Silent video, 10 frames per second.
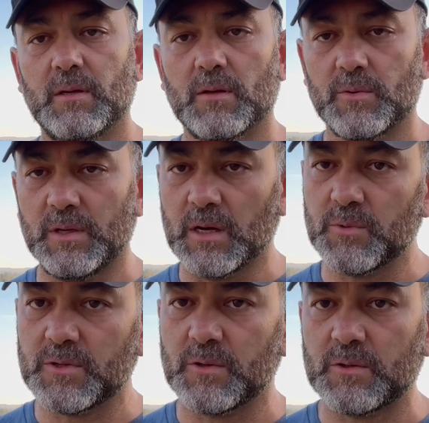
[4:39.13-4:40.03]
The
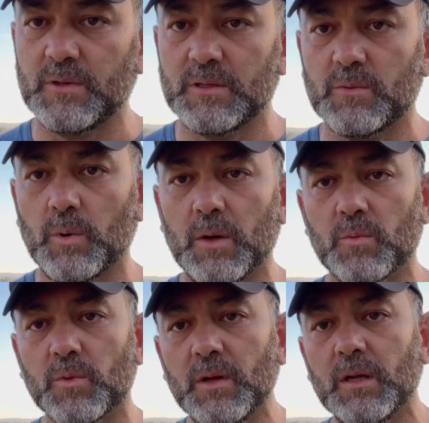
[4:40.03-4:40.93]
non-restricted is what
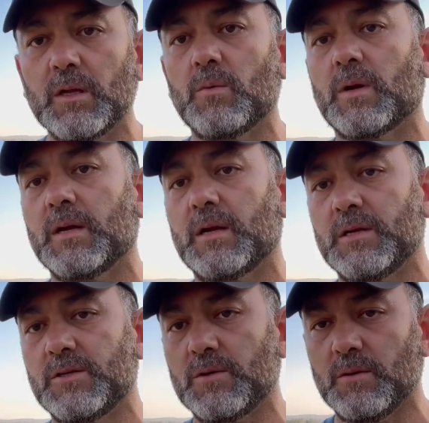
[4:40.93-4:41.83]
really you want to get
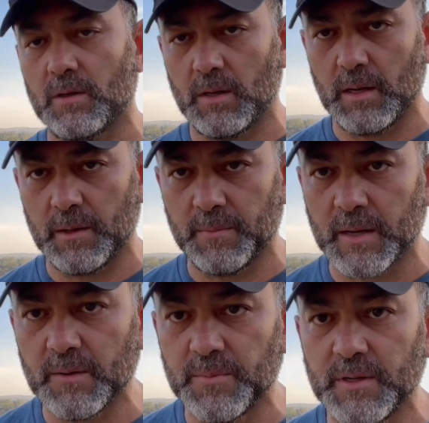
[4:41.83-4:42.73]
into, in my
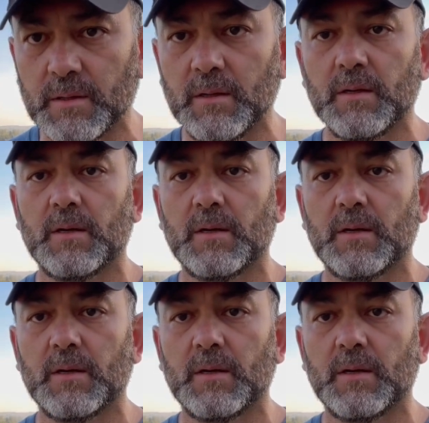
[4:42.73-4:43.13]
opinion,